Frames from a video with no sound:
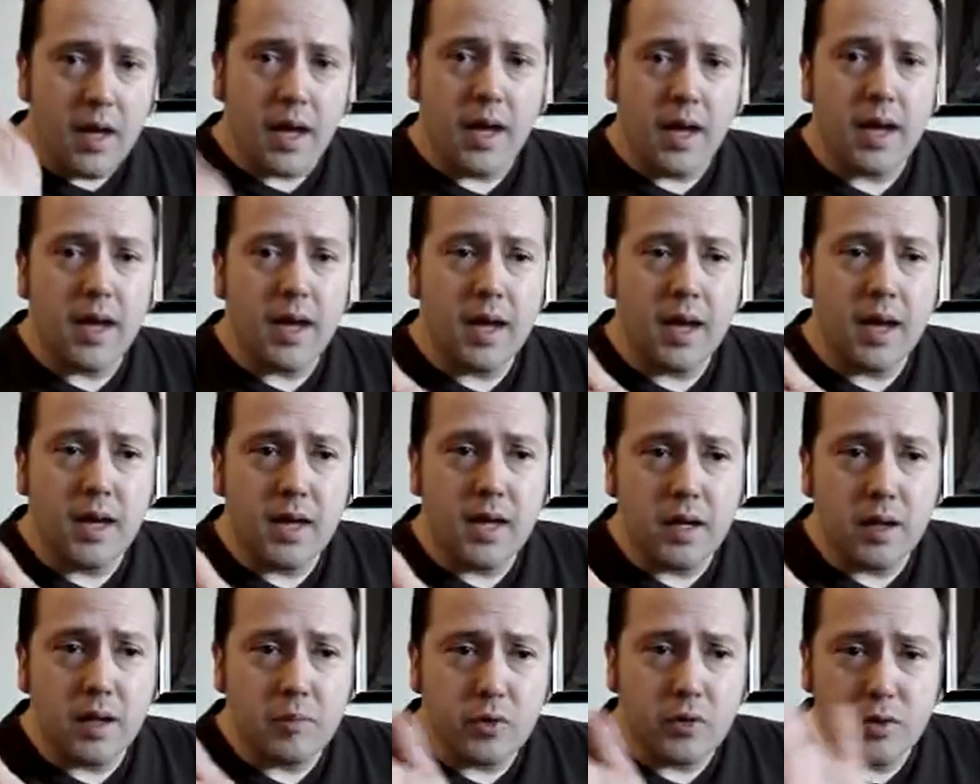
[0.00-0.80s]

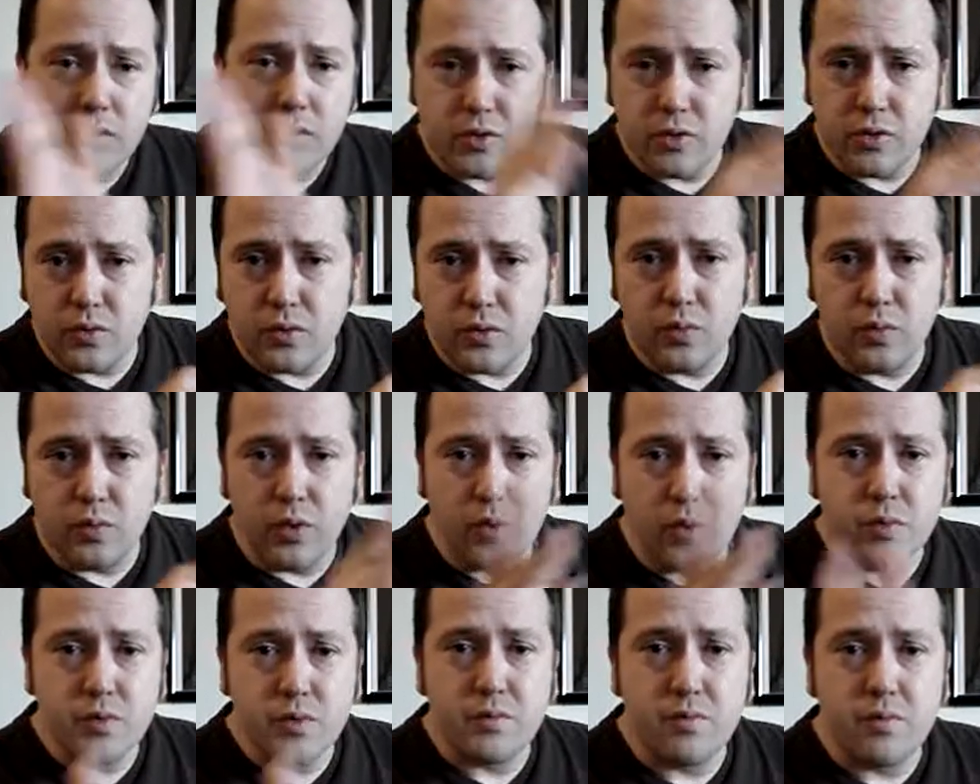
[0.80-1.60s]
and I'm going to do
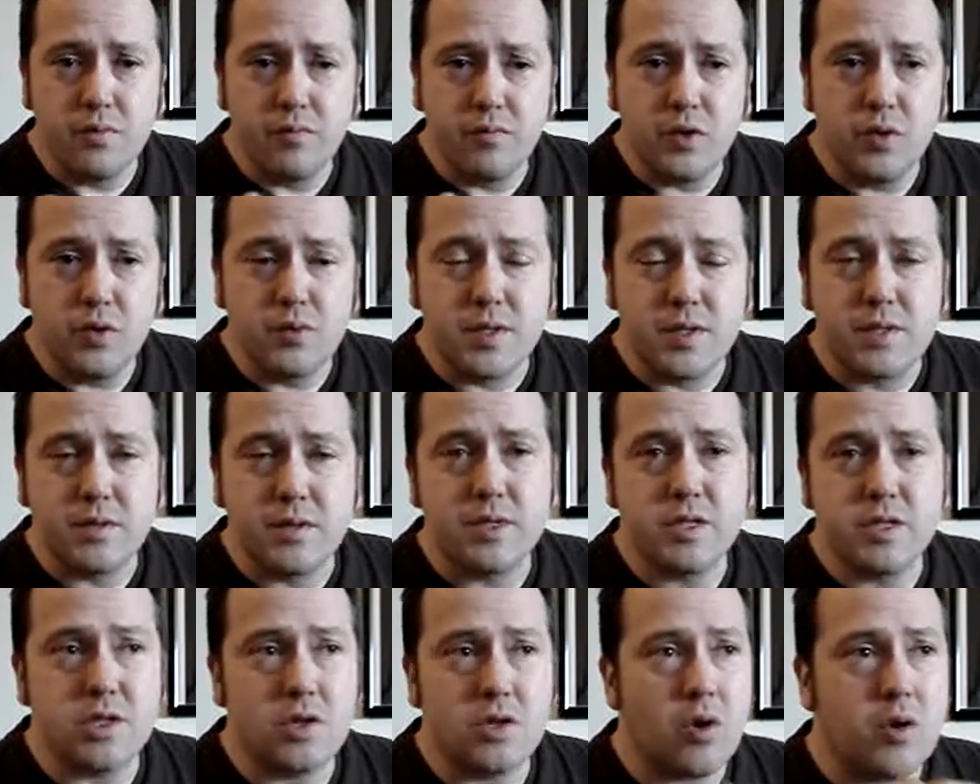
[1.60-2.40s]
those reviews
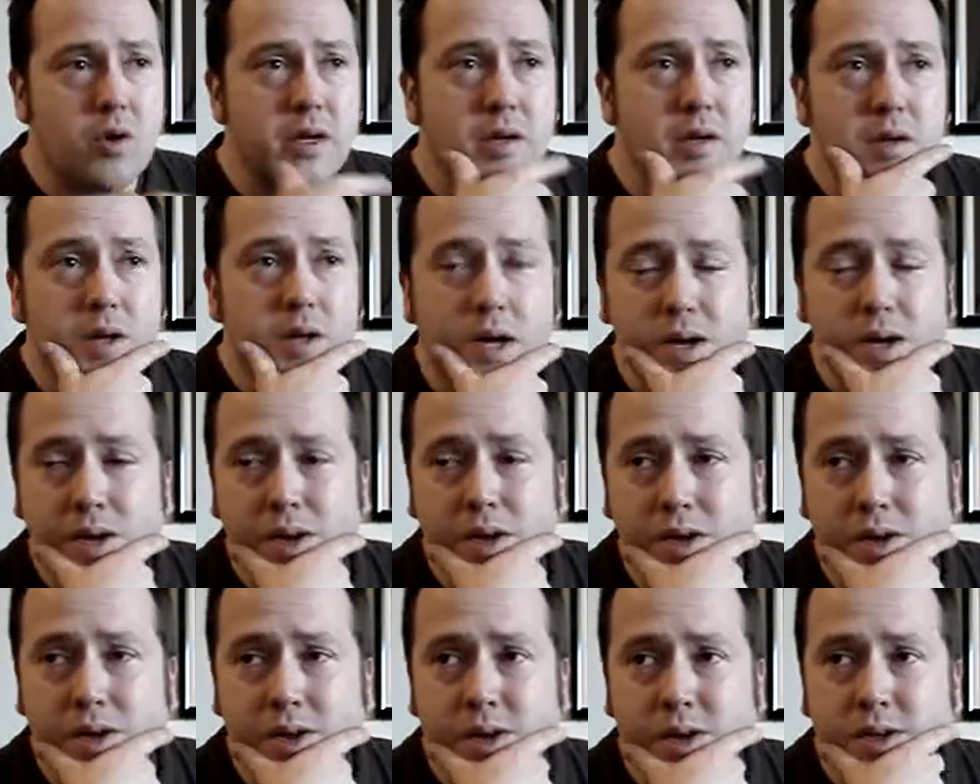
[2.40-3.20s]
starting
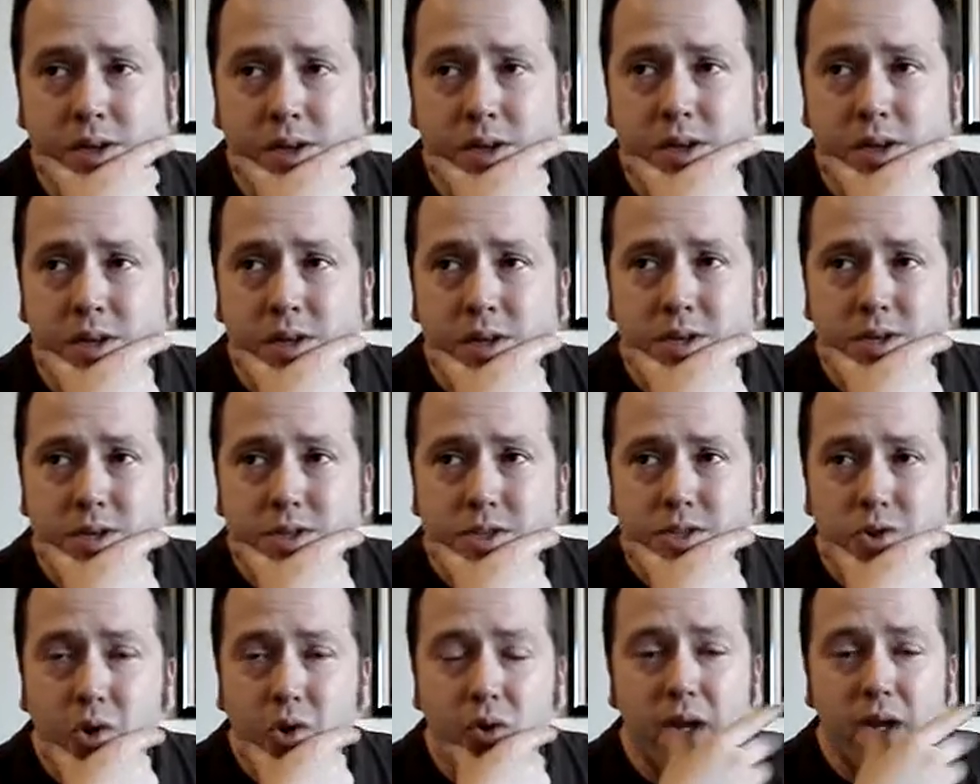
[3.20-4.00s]

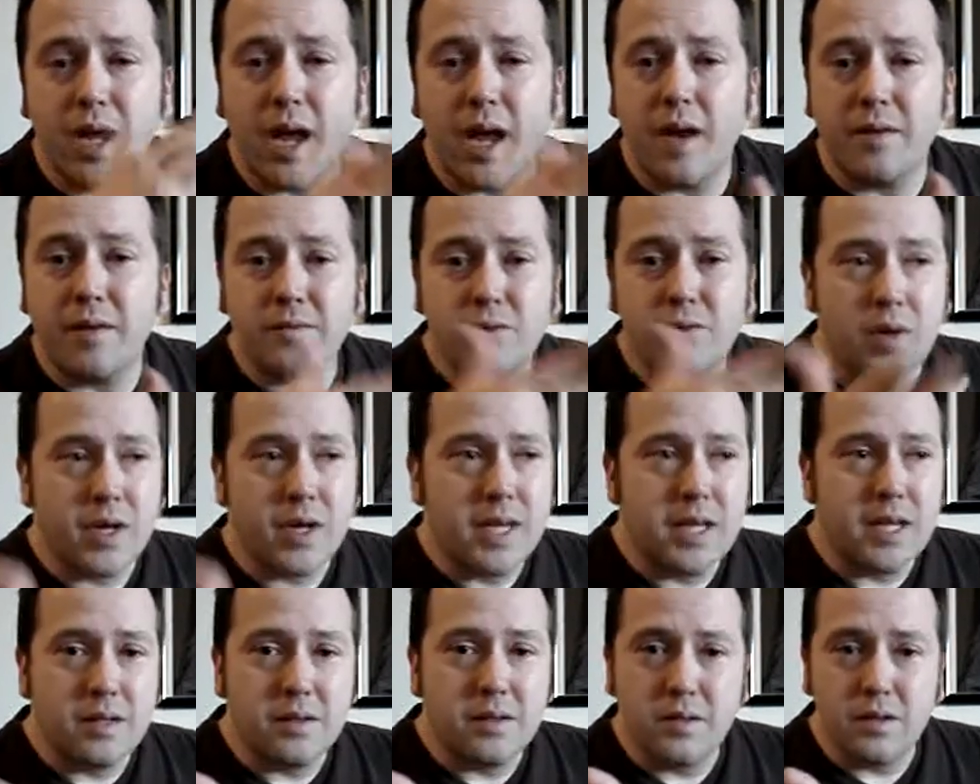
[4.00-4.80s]
after I
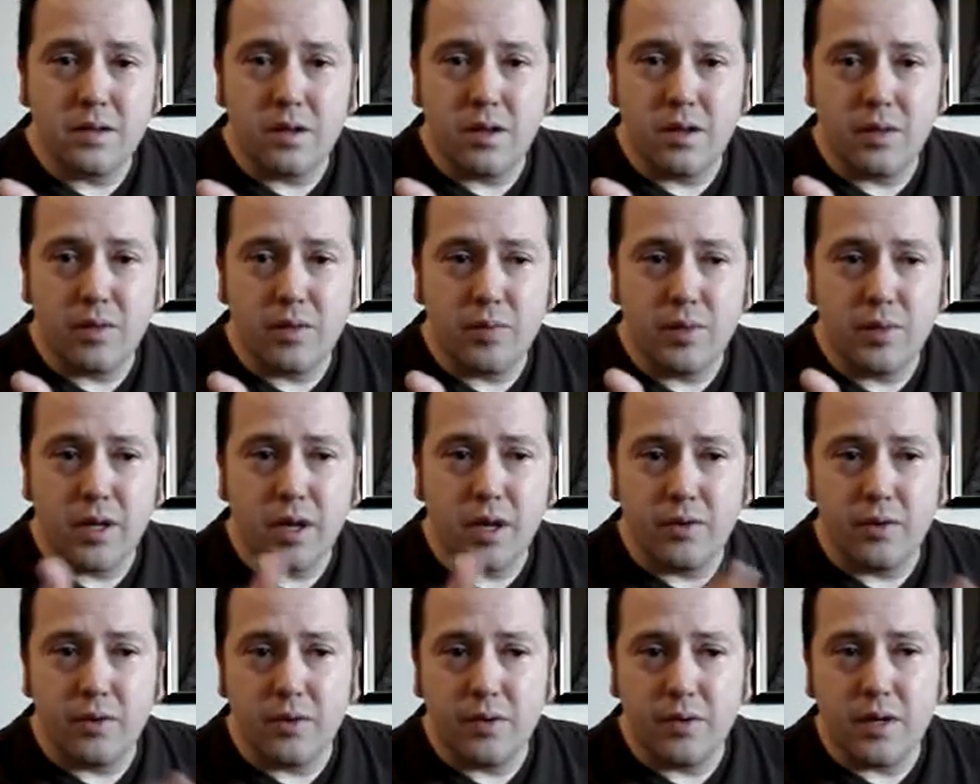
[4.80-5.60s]
hit
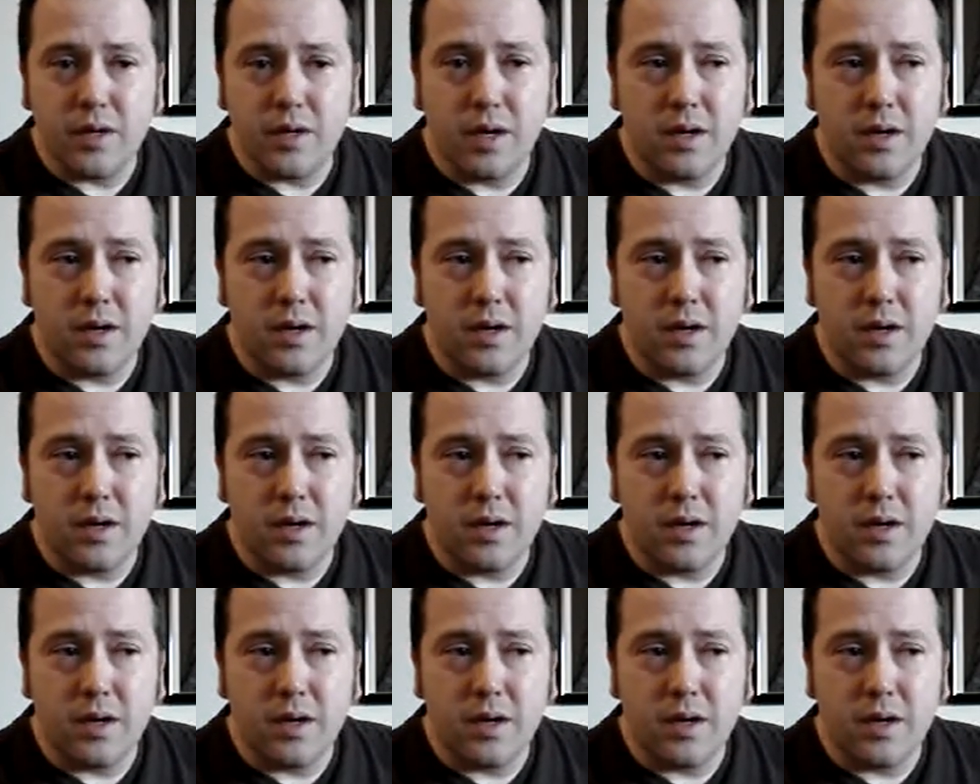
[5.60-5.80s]
300.